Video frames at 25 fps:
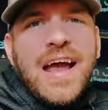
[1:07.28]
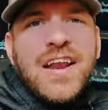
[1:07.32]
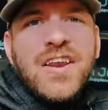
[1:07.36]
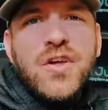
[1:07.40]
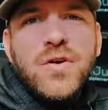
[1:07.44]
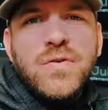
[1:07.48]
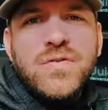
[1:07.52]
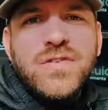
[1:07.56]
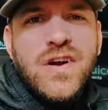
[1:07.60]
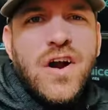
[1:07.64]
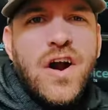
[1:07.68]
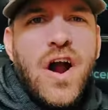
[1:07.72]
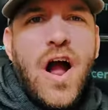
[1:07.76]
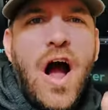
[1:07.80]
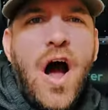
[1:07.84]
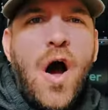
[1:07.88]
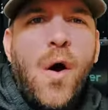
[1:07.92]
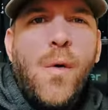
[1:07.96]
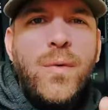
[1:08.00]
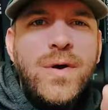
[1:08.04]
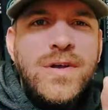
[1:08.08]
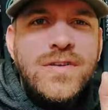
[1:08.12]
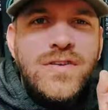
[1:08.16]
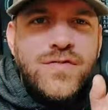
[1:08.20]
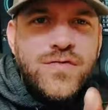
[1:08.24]
and use our
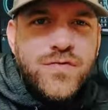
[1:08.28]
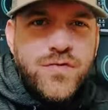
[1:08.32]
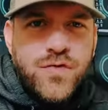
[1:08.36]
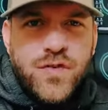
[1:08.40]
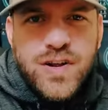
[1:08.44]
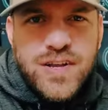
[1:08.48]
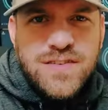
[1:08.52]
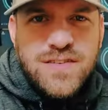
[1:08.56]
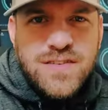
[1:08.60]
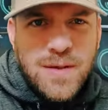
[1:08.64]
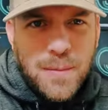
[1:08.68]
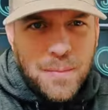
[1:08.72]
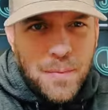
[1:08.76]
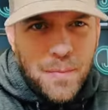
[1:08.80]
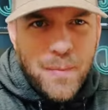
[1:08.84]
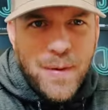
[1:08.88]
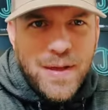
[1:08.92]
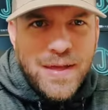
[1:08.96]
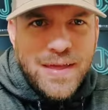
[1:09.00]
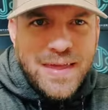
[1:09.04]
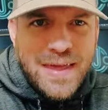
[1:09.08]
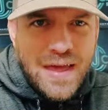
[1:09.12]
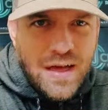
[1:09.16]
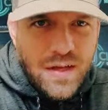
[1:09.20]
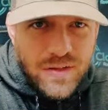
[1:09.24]
always free
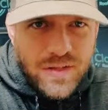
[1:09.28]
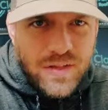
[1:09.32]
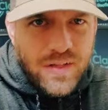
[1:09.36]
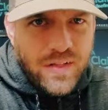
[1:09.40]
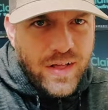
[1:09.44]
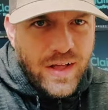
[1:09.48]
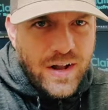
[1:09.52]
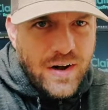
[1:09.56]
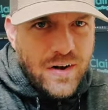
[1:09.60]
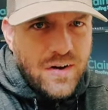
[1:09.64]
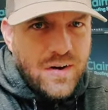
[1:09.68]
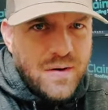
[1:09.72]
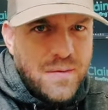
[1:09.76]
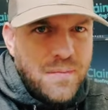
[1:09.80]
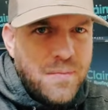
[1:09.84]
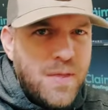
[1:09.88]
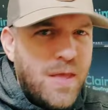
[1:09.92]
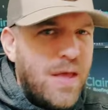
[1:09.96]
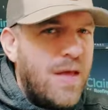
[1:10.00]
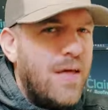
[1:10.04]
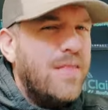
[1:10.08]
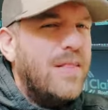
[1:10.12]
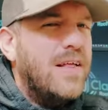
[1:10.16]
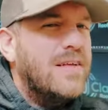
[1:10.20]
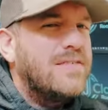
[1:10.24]
supplement calculator.
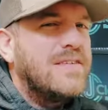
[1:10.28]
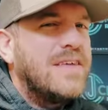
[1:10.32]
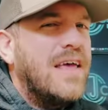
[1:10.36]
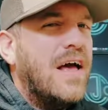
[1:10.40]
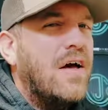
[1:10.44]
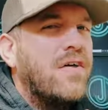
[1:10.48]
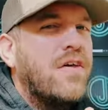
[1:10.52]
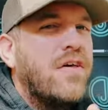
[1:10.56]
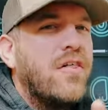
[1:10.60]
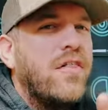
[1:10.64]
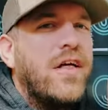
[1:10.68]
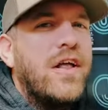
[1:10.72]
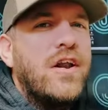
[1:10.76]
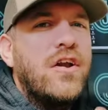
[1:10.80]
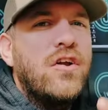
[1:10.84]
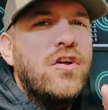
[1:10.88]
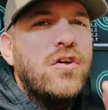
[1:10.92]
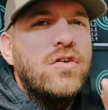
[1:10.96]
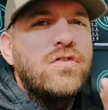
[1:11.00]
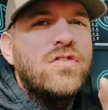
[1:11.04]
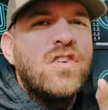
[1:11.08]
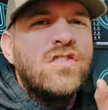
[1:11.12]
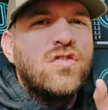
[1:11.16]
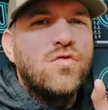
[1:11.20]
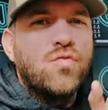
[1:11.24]
This calculator
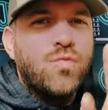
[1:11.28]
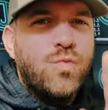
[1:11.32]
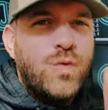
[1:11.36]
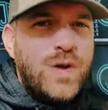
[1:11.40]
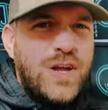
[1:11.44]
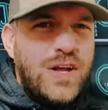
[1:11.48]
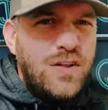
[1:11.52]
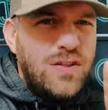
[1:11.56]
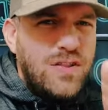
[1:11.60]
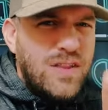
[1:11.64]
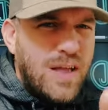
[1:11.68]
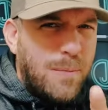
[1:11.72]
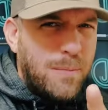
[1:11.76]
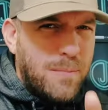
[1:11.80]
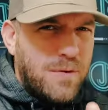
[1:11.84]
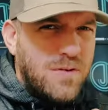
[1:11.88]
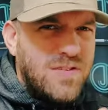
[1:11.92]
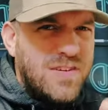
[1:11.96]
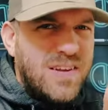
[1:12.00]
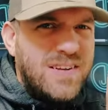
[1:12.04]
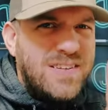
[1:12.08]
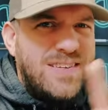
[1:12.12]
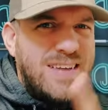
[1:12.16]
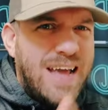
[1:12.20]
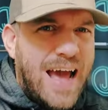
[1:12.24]
uses real
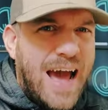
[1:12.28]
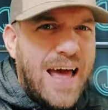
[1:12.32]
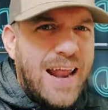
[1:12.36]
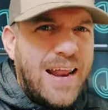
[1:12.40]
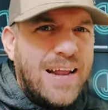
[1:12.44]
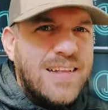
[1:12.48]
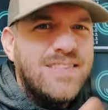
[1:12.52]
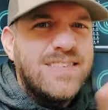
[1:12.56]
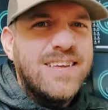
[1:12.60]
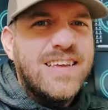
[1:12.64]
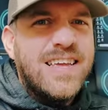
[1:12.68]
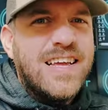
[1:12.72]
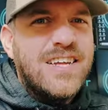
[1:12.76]
numbers and data to